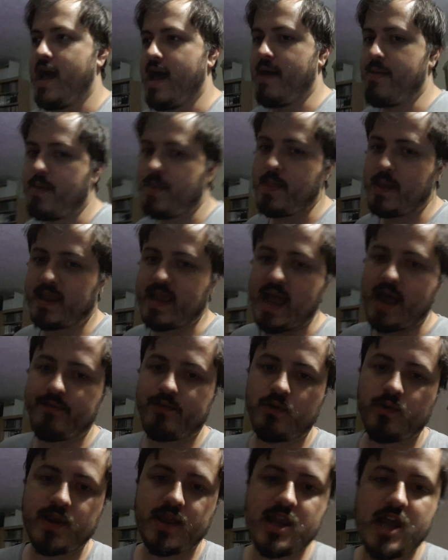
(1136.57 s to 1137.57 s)
and then the
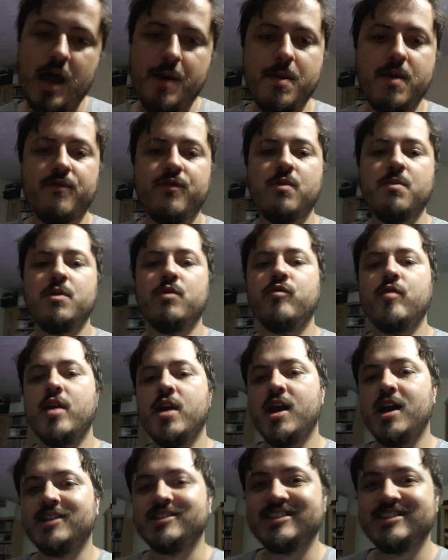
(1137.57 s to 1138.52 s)
cavalry come in from the rear